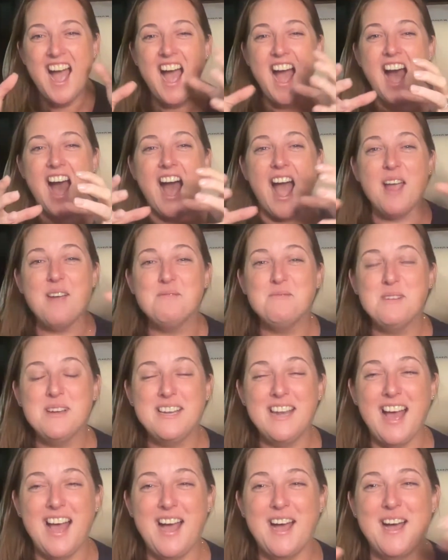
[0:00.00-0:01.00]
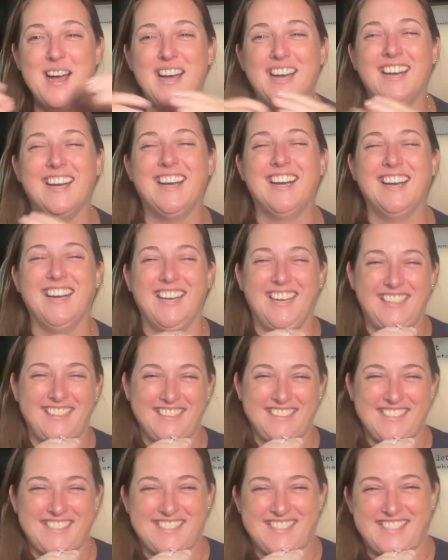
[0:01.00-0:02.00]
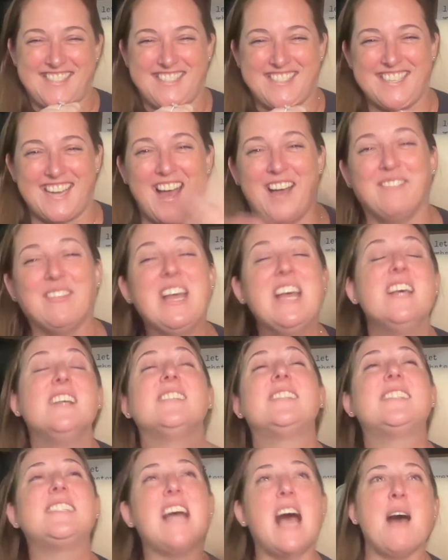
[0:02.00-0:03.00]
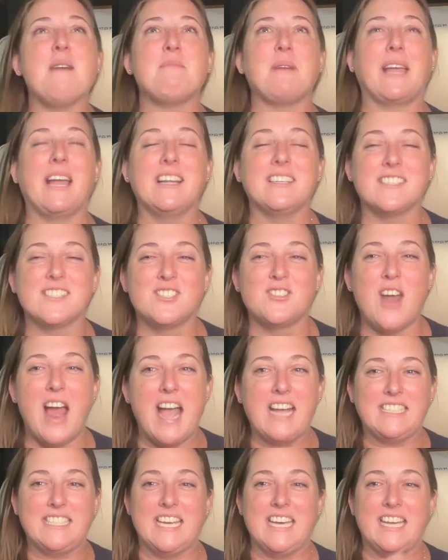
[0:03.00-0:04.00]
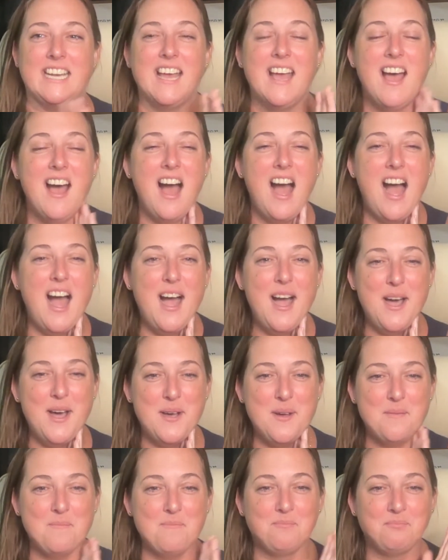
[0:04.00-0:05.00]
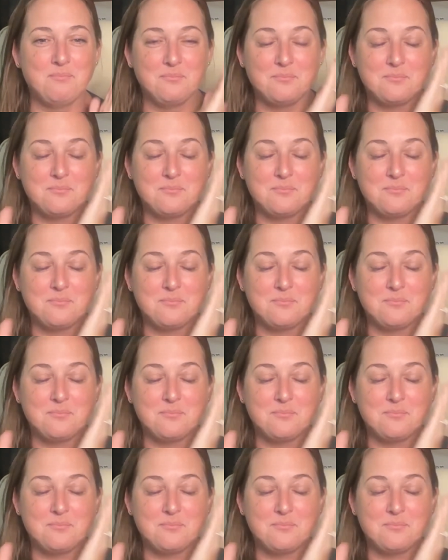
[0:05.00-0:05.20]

I would stop, I got distracted. Um